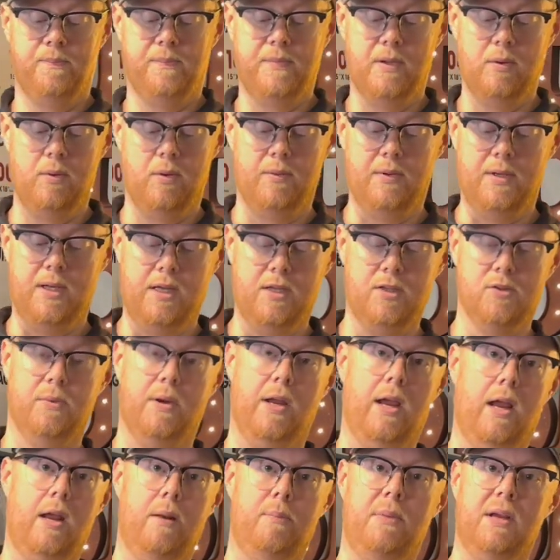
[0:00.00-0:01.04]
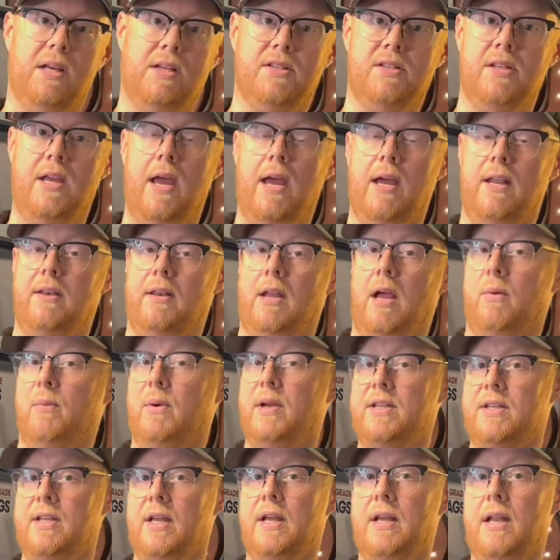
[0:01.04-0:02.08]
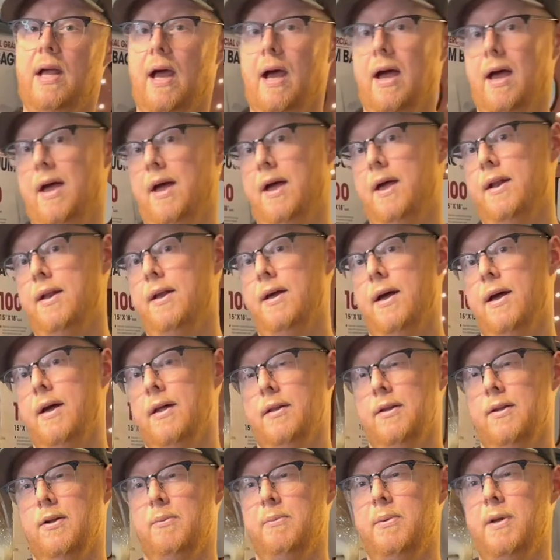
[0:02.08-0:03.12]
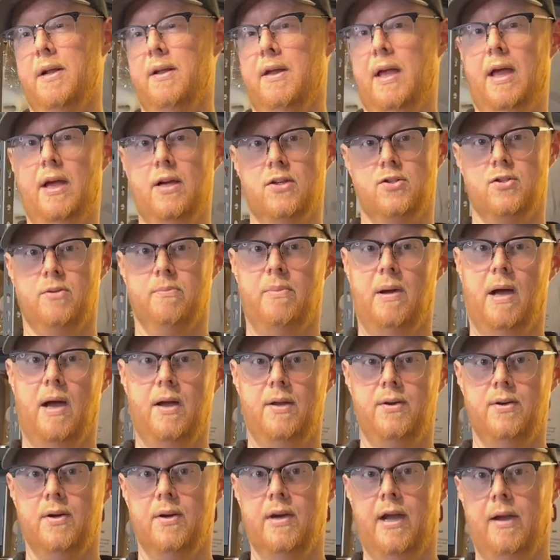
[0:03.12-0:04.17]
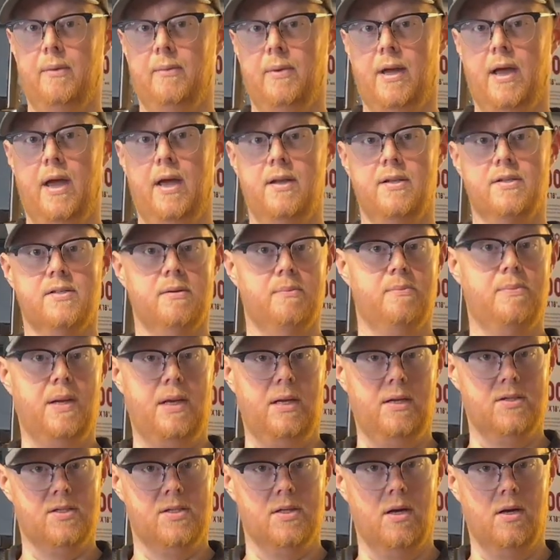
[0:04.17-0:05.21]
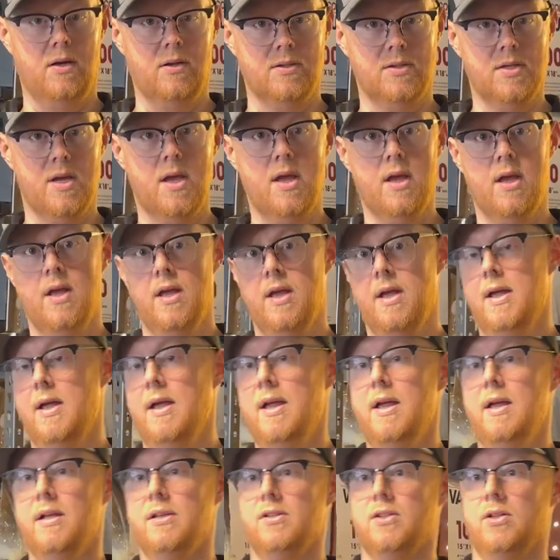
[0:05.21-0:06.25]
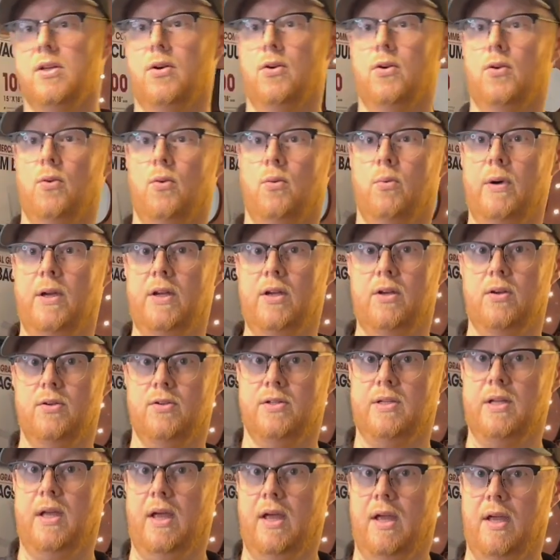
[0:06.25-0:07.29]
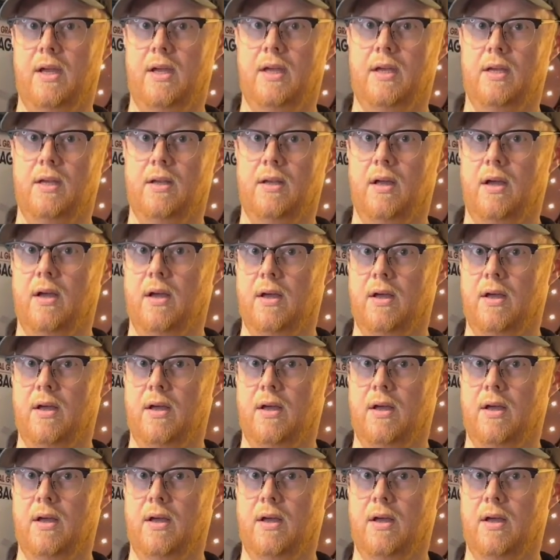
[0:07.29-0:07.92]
what we did is we hand mixed that. Now we did add a little bit of extra binder, and we added some pink salt. So we used a